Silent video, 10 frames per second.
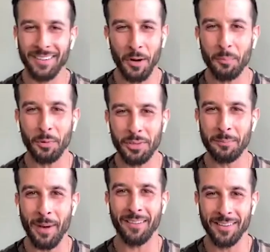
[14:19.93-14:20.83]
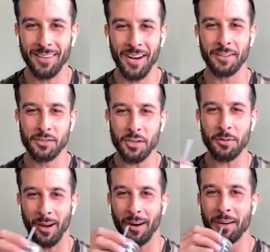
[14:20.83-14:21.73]
Don't point the barrel of the gun at you,
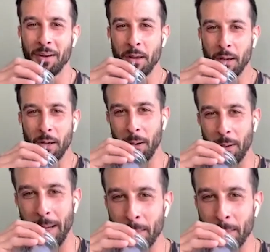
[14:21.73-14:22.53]
bro. You know what I so, mean? Uh,